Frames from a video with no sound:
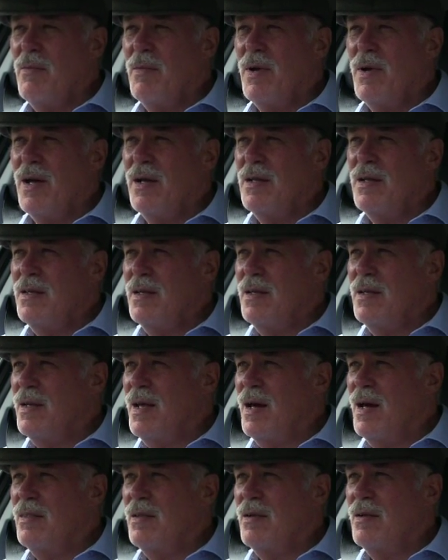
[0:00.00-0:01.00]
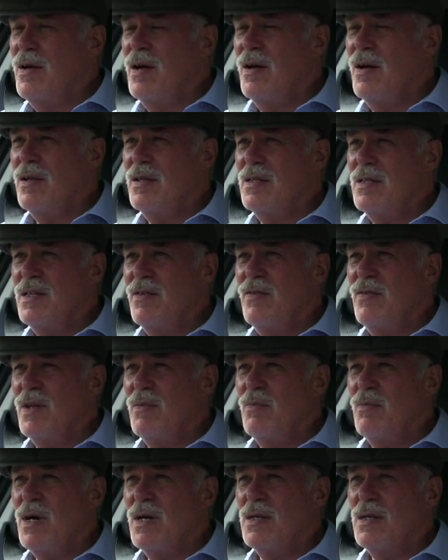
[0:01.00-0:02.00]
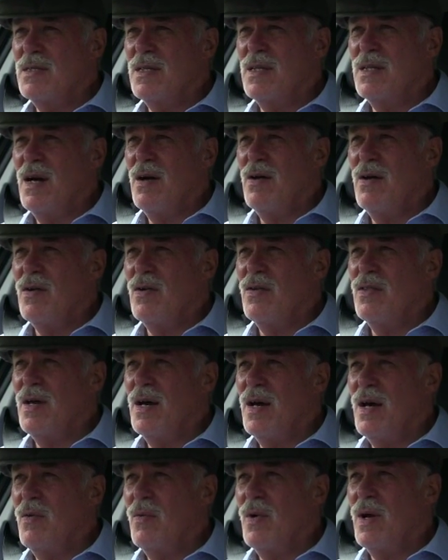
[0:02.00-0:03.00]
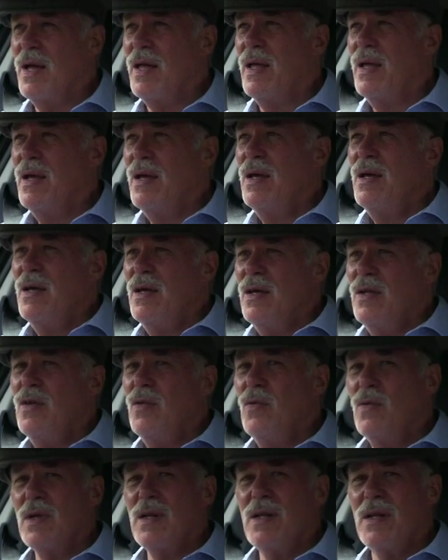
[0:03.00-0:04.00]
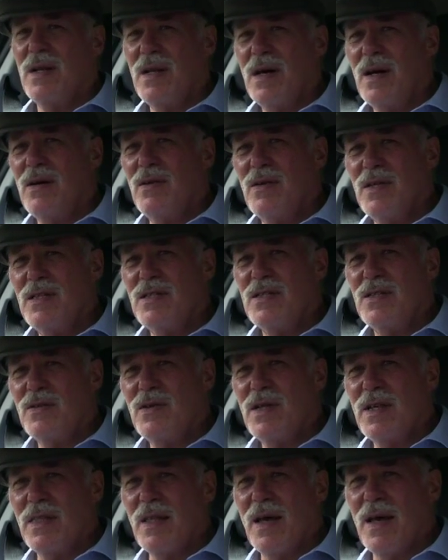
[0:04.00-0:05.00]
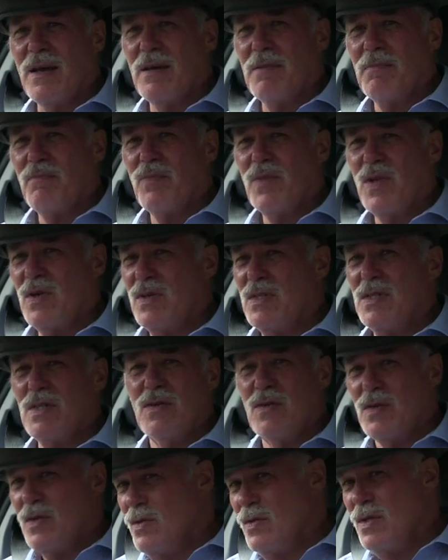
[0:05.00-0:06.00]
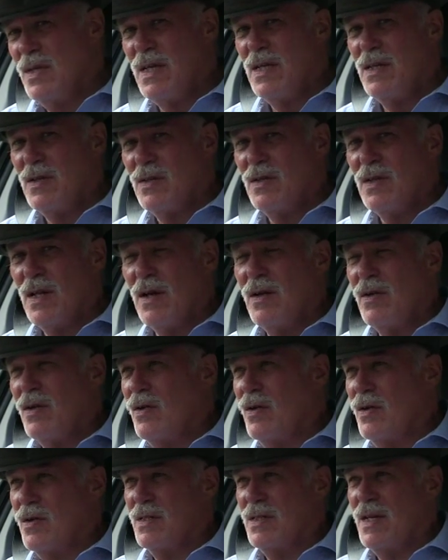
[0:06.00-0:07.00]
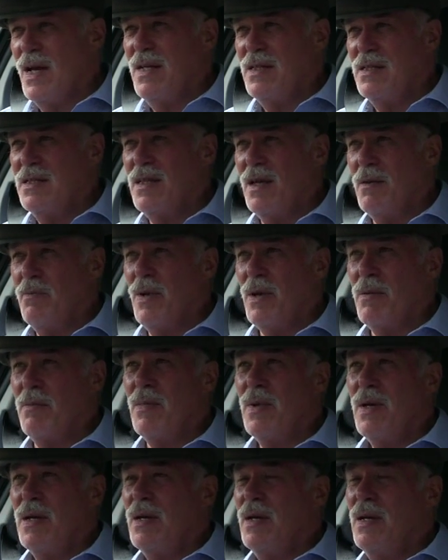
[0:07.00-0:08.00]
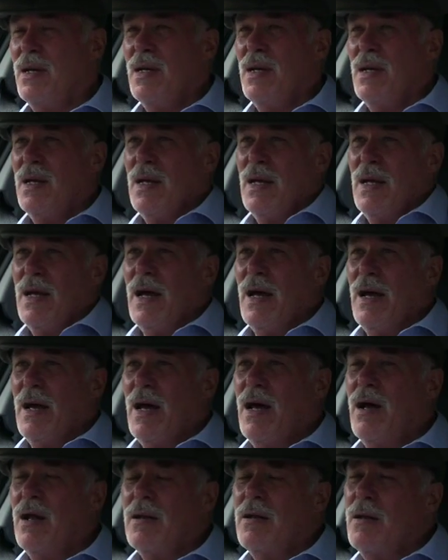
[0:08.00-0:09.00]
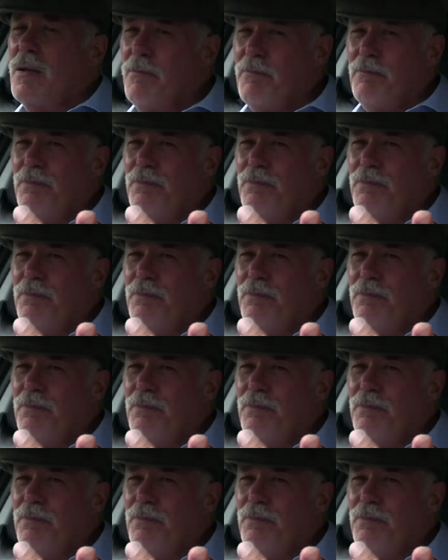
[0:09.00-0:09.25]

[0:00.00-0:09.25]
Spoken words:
hunting down the road at 70 miles an hour on the highway. You want to know he's doing that, because you need to know. You've got to sidestep him. And